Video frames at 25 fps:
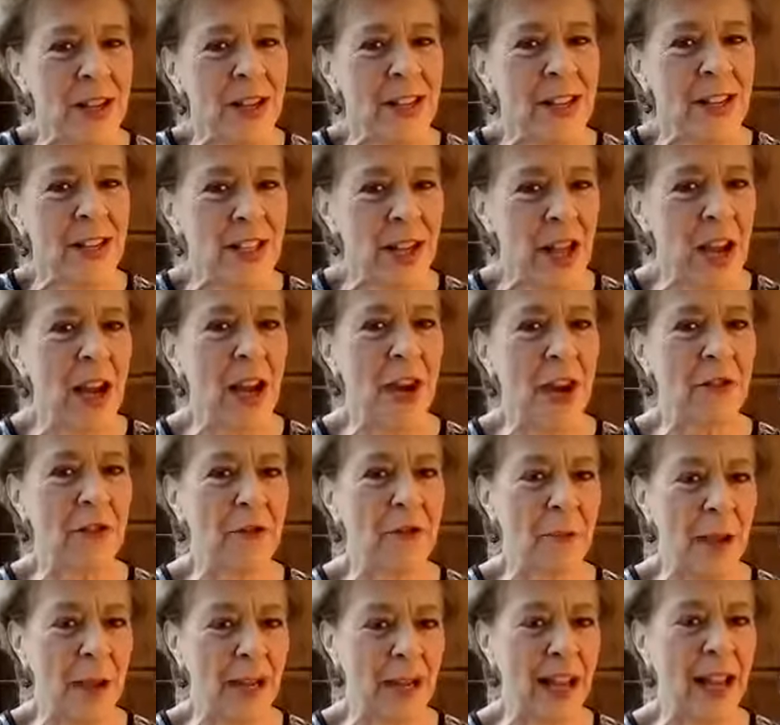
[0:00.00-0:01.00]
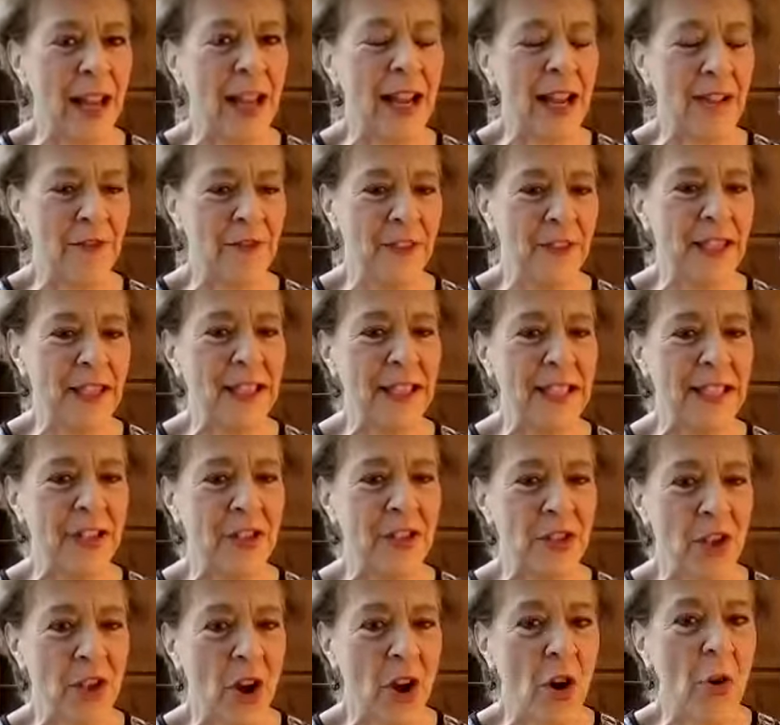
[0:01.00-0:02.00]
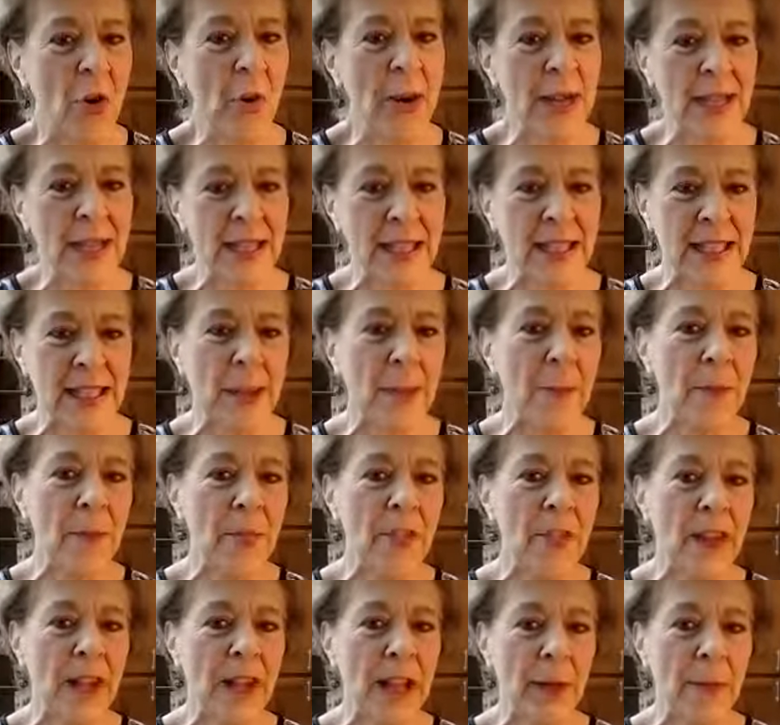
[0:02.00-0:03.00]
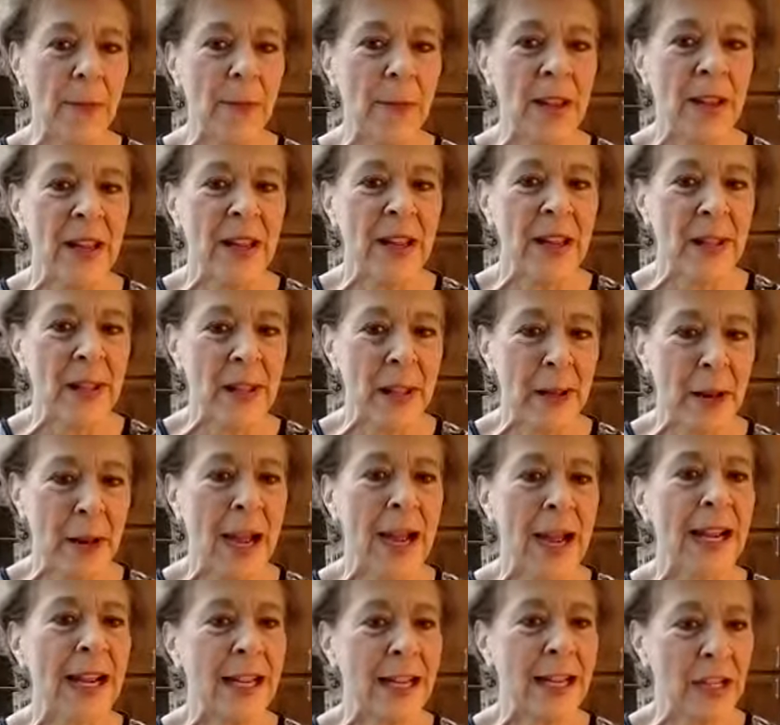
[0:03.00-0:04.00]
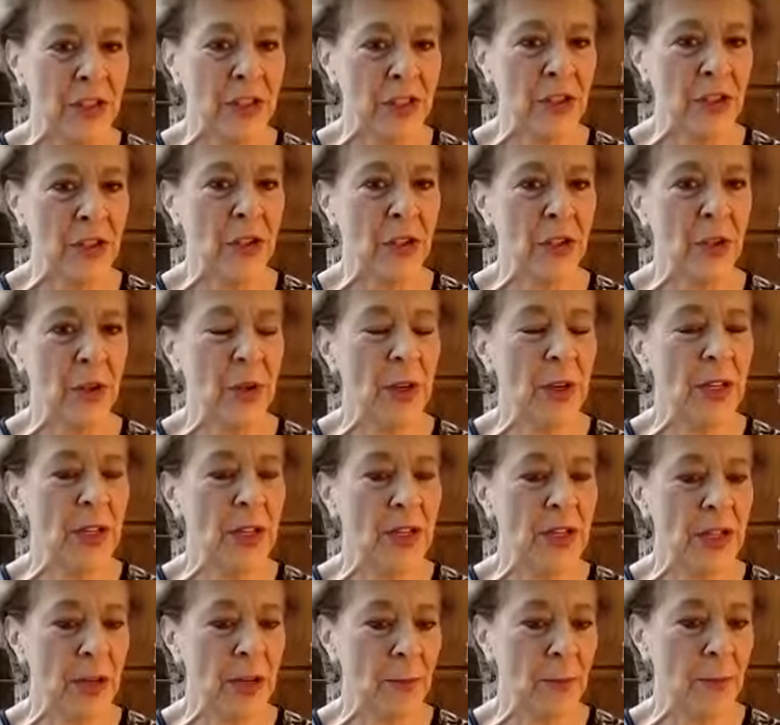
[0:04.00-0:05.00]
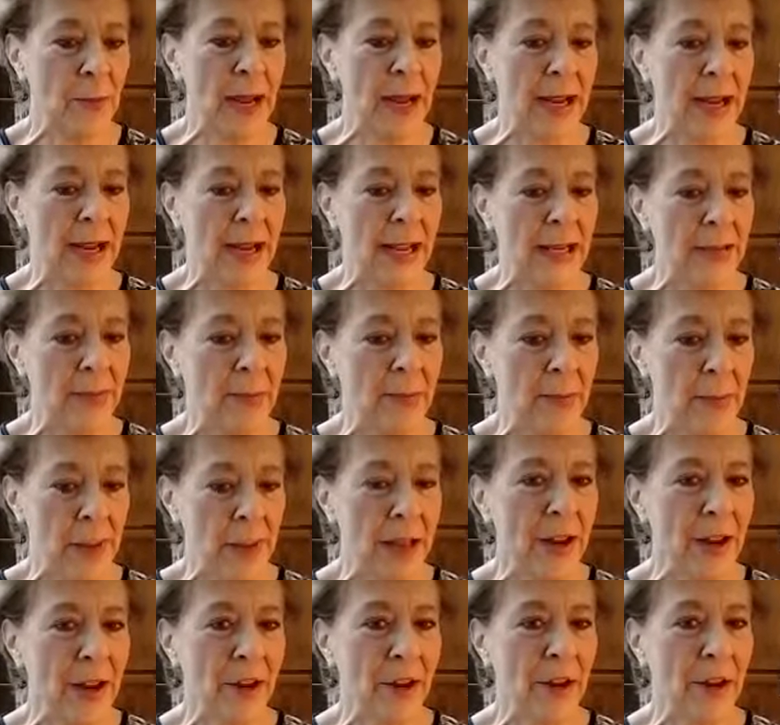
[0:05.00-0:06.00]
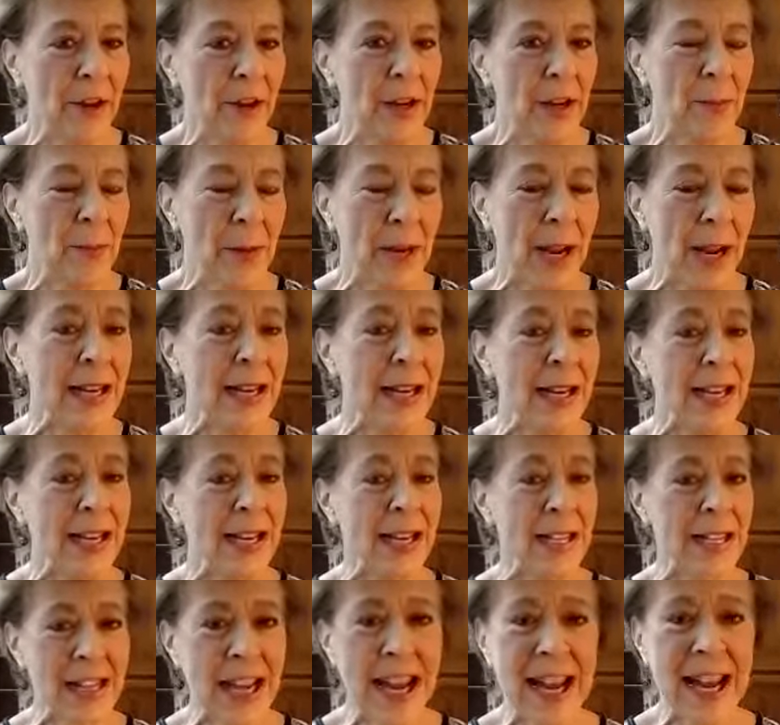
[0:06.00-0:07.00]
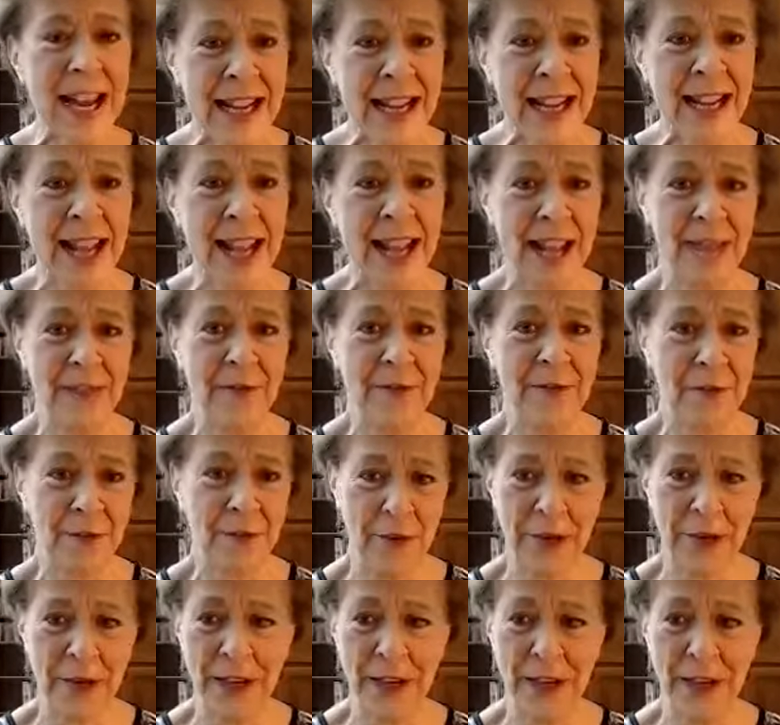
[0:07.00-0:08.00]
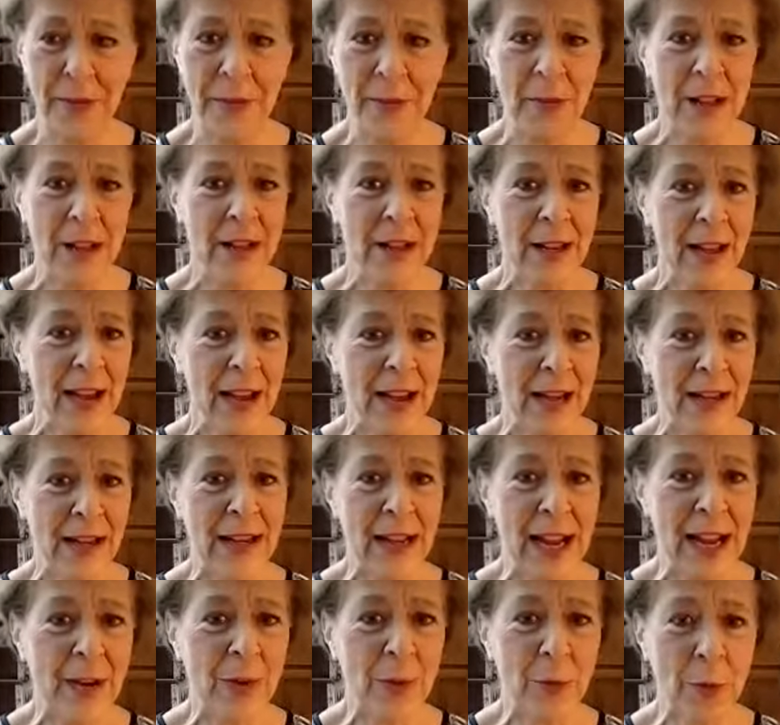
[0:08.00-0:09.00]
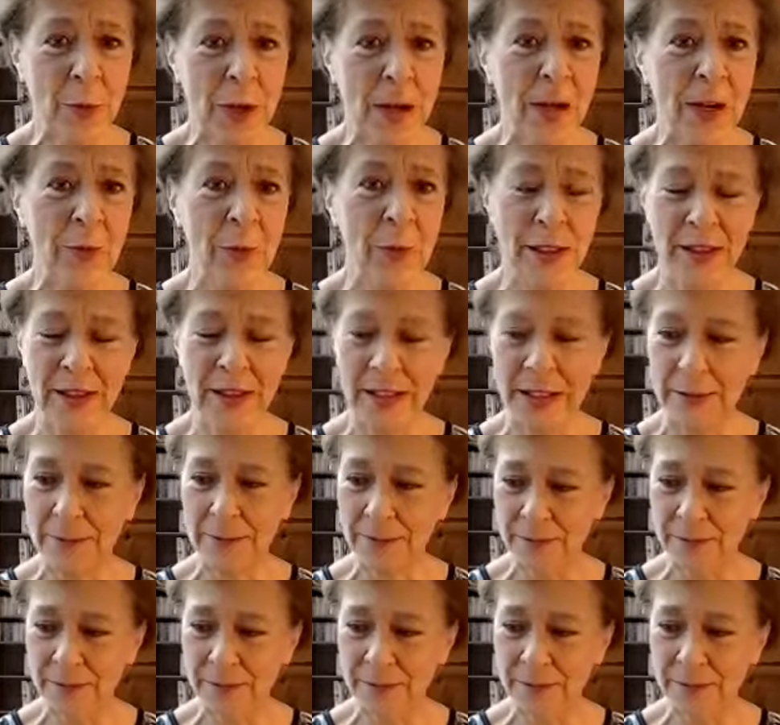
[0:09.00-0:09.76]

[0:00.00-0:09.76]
tough my life is, there's always something that I can do to make it better. But I need to take that freedom and run with it.